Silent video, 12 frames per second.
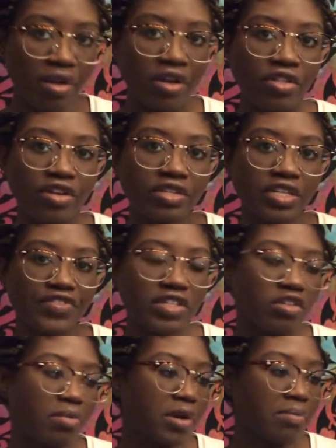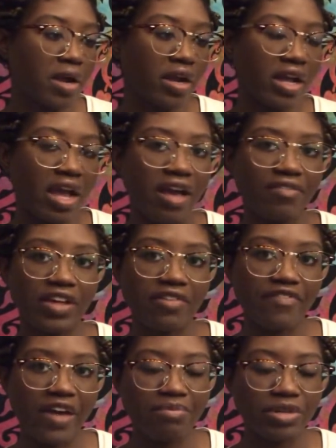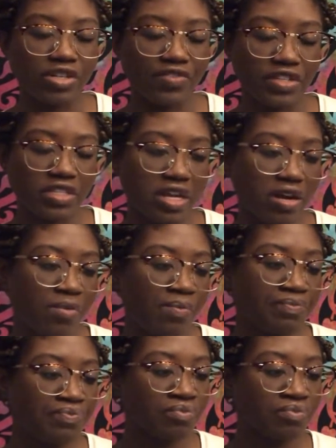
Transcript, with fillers: Another nifty little bookmark. I have like 5 million of these now.